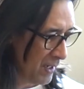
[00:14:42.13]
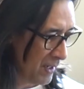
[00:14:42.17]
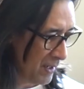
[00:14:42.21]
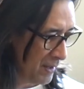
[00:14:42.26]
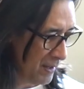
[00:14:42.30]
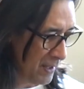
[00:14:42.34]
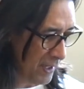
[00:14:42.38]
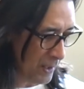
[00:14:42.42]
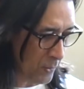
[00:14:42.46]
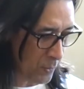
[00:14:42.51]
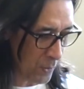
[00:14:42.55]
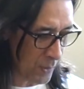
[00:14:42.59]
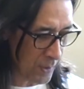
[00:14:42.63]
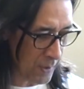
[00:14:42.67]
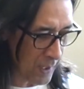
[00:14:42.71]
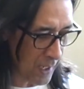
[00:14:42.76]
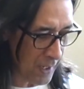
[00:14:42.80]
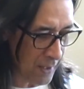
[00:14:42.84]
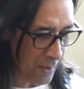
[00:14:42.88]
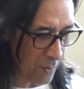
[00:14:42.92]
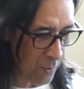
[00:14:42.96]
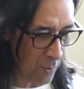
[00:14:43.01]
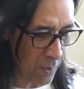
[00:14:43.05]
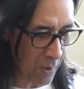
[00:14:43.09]
this was
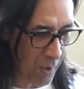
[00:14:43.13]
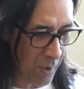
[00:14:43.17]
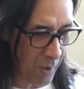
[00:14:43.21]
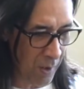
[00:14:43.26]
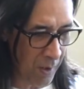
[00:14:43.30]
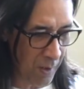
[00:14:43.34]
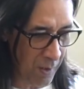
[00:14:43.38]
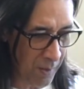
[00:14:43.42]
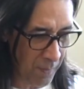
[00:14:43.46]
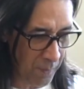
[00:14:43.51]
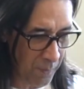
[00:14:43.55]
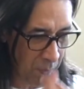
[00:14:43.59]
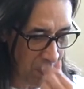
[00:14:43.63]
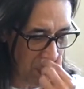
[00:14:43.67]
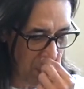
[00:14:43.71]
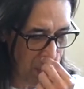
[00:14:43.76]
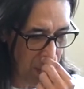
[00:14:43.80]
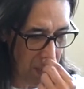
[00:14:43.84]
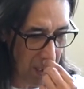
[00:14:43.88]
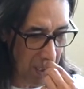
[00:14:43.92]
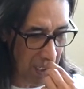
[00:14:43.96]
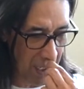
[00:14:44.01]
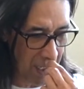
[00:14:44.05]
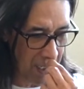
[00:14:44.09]
on the wall,
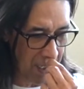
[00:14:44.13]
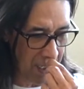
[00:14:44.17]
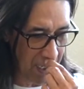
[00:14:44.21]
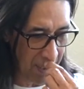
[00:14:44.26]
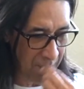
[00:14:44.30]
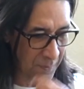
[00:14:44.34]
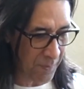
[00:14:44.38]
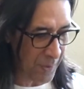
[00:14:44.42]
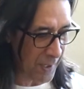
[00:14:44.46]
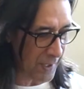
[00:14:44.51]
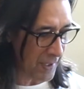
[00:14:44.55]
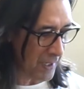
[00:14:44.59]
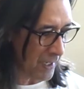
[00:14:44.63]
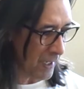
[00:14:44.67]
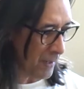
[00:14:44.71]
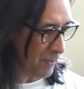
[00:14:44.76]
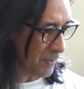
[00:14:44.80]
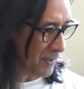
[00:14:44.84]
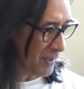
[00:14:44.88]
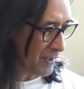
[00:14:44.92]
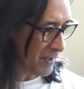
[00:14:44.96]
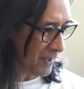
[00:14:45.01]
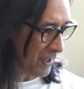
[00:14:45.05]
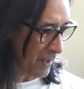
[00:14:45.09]
and I picked it up
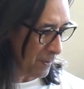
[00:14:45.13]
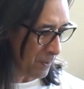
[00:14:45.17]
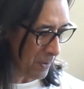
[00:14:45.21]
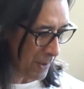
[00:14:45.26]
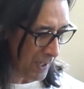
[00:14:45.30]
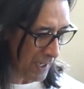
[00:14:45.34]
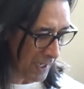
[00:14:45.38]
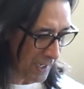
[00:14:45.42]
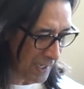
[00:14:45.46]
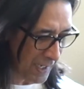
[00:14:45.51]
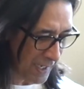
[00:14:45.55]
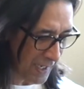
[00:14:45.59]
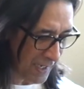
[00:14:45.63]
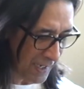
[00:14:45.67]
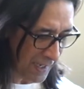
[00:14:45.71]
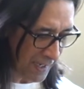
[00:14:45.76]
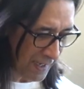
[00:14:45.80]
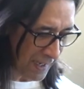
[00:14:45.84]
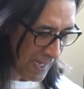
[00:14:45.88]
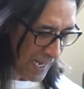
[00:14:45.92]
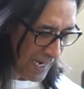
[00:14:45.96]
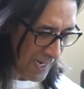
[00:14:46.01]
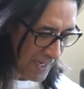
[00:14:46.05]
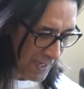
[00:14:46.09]
and started playing it, and I
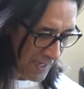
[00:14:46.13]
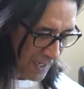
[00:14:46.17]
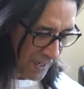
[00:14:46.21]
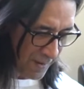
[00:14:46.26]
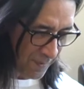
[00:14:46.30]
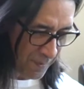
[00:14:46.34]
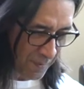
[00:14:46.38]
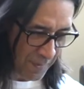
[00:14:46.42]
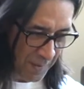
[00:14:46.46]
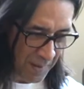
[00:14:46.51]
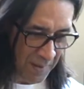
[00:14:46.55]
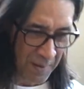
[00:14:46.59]
liked it.